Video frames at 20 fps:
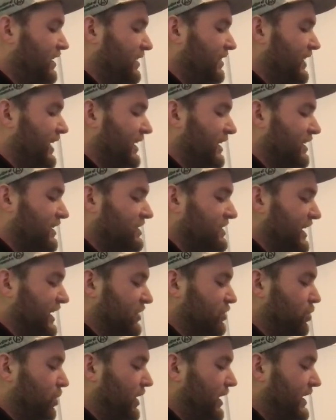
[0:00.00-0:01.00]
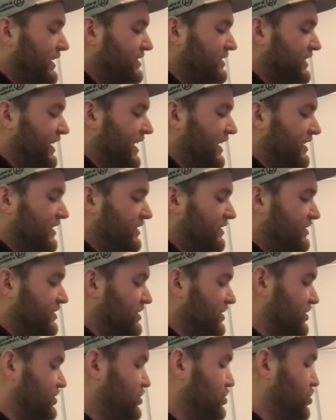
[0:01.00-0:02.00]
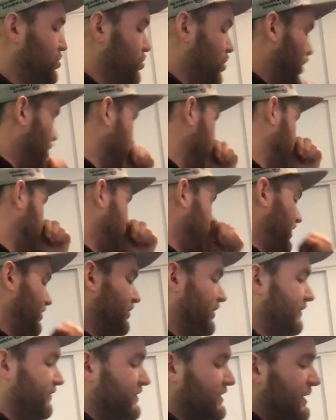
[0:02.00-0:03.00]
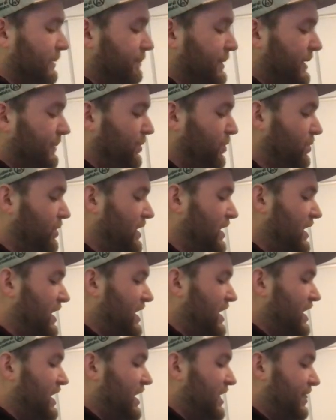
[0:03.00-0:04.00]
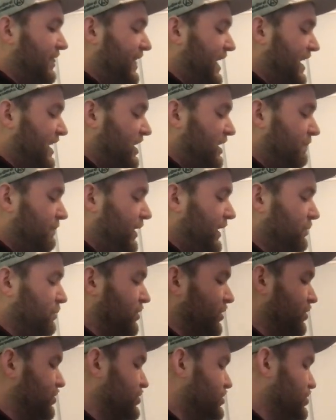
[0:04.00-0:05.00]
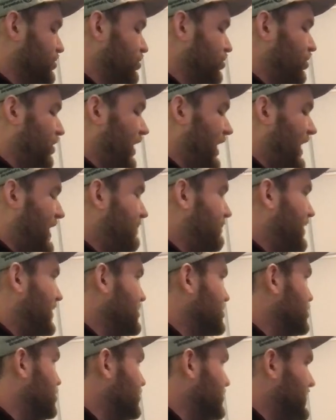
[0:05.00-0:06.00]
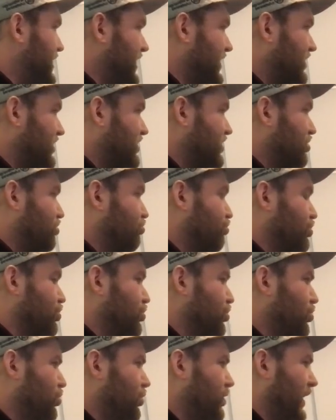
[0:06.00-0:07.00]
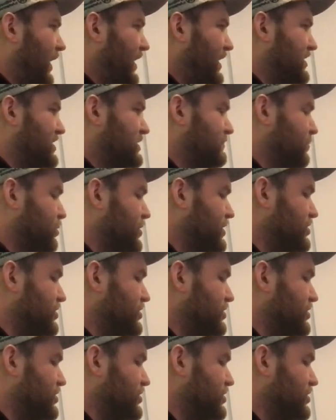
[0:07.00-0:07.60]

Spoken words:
that can attack twice, that is just too overpowering for some people. That combined with those two, I managed to attack through Spooky